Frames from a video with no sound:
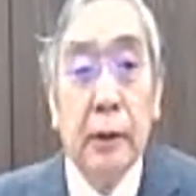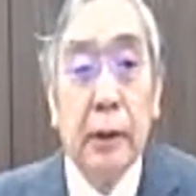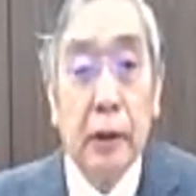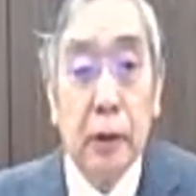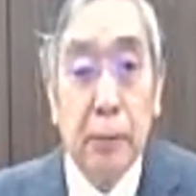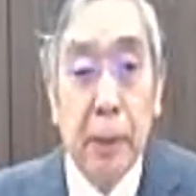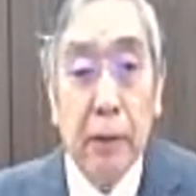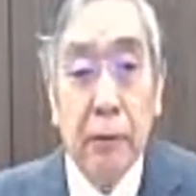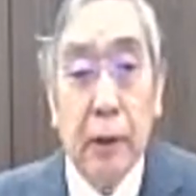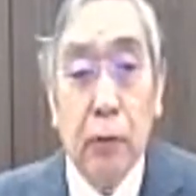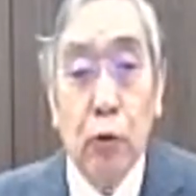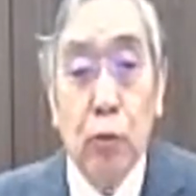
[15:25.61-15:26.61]

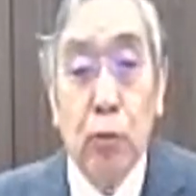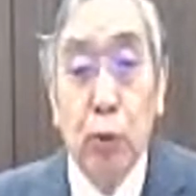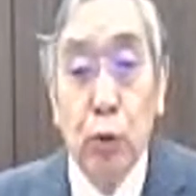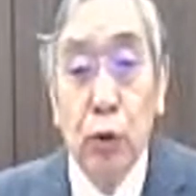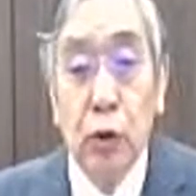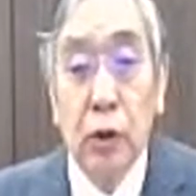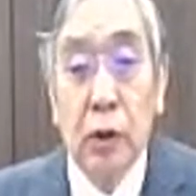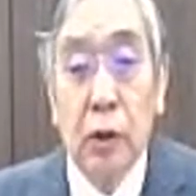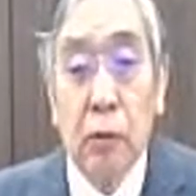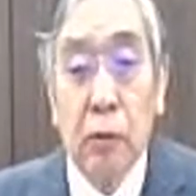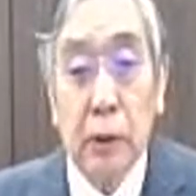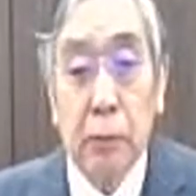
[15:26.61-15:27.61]
expected to boost
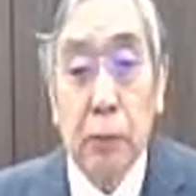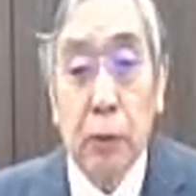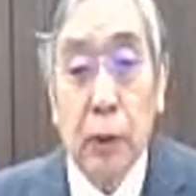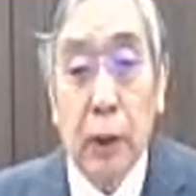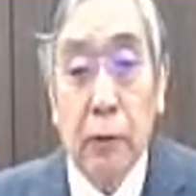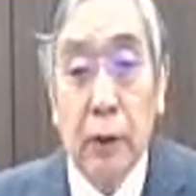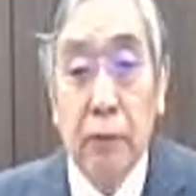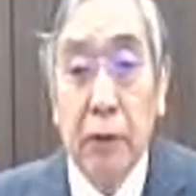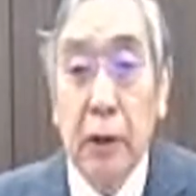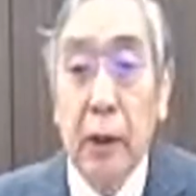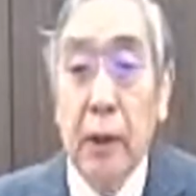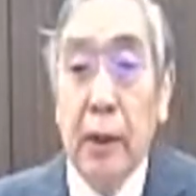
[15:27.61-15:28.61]
productivity.